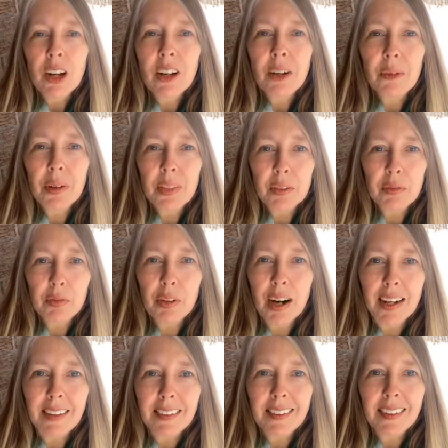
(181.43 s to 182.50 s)
Share it with a
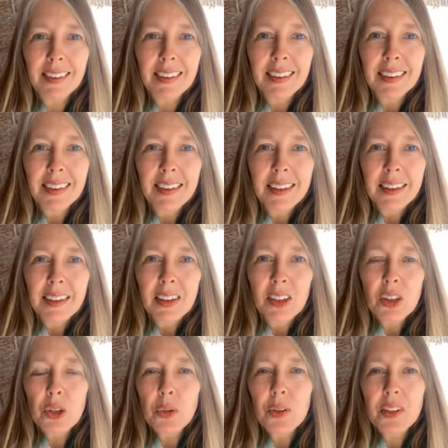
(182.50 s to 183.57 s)
friend.
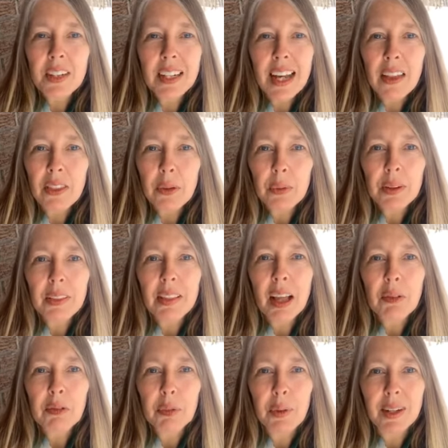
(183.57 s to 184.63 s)
Do it together
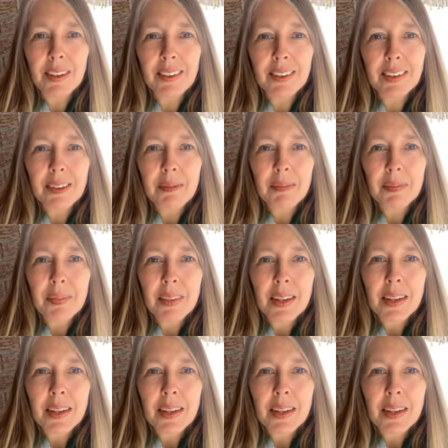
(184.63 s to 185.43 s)
with loved ones.